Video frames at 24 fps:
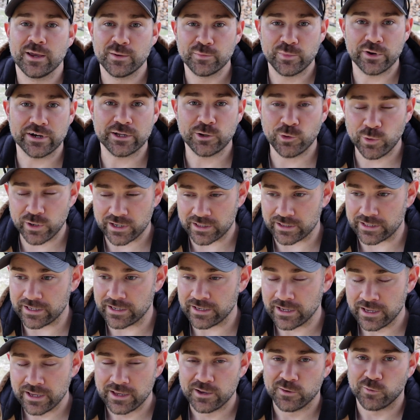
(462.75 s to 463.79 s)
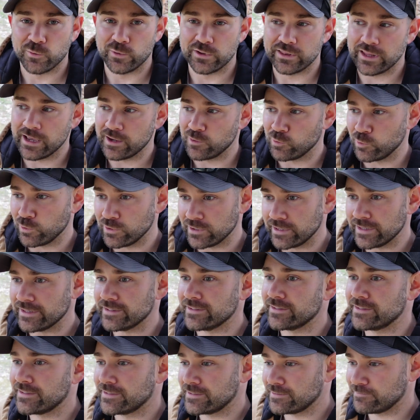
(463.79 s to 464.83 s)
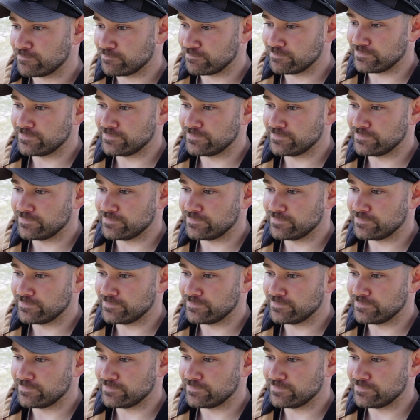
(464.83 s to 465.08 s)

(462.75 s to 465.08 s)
pretty quickly when that wood is